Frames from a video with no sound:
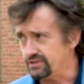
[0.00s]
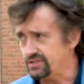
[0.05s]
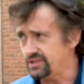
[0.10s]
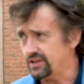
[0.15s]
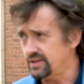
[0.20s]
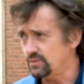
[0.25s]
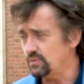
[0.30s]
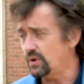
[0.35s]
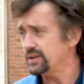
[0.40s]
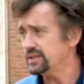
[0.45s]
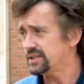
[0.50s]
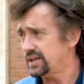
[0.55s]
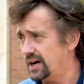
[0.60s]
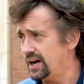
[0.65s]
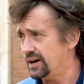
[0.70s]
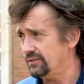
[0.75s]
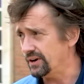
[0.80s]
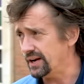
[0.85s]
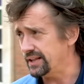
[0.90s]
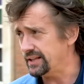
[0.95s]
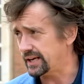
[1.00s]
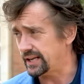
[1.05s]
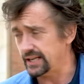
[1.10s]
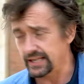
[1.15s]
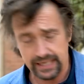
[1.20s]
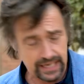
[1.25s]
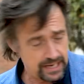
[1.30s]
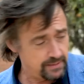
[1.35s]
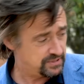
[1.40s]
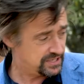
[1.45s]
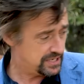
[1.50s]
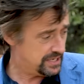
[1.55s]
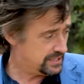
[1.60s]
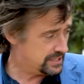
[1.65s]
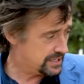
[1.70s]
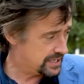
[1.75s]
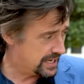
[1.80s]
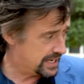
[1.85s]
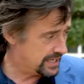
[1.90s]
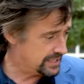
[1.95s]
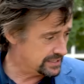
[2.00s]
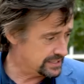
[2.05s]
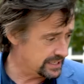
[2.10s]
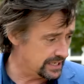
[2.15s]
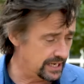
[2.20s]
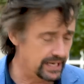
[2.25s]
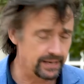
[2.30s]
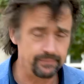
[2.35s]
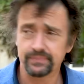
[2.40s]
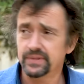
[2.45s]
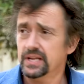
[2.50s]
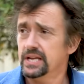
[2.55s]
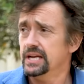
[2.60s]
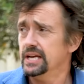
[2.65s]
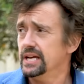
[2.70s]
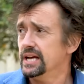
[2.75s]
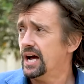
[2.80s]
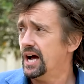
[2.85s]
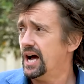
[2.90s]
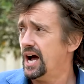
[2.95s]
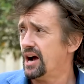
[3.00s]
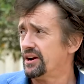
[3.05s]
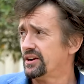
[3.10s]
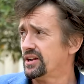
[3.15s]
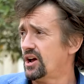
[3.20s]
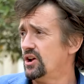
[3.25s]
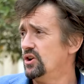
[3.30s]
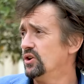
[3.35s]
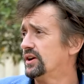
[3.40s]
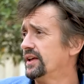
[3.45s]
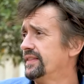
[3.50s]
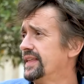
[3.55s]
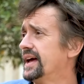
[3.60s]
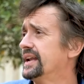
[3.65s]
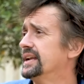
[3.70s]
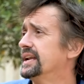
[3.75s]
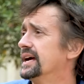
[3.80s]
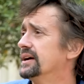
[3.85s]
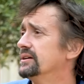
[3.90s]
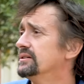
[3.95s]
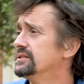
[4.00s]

is only one car really that can eclipse it, and I'm gonna go and look at that now.